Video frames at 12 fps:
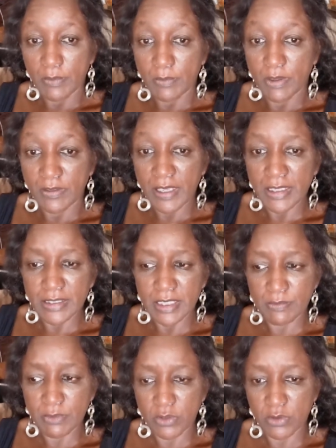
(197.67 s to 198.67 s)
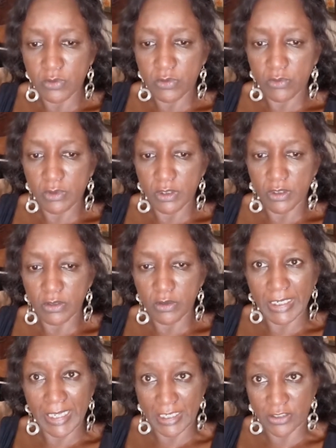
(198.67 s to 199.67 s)
they seem to, you know,
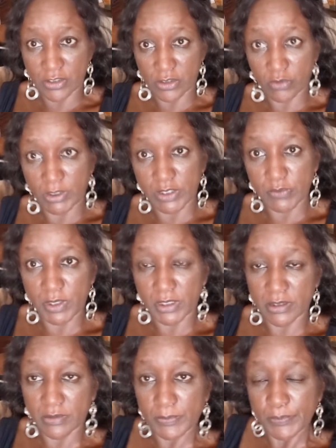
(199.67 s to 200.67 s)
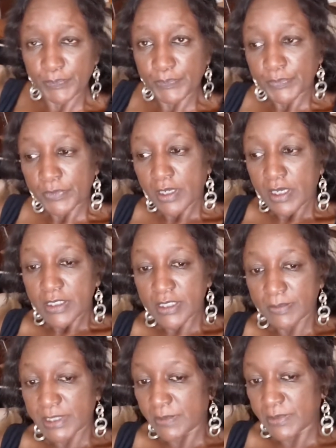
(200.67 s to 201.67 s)
clash quite a bit.
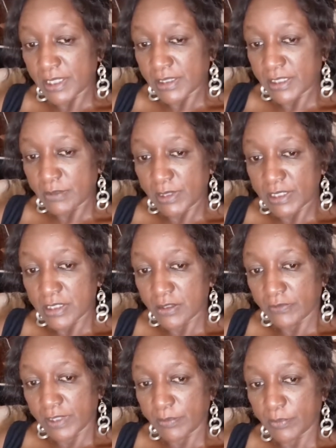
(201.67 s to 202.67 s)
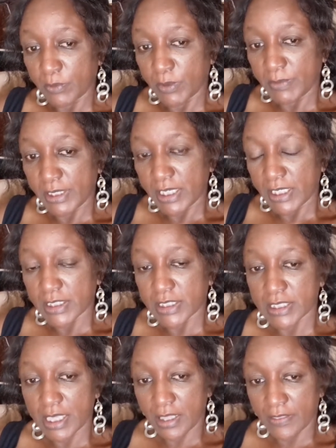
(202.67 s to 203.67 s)
Sometimes I tell myself that probably it's
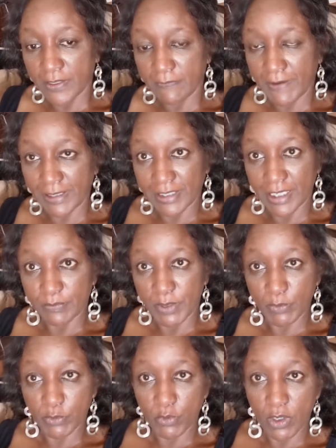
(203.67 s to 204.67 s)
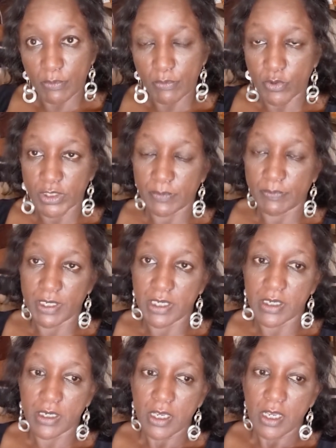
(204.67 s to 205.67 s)
the fact that people were brought up
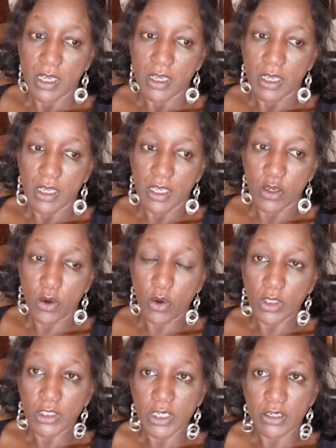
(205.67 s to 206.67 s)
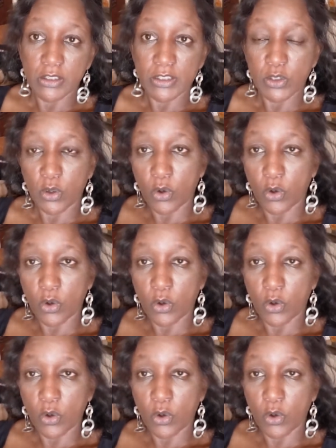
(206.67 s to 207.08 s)
in all girls or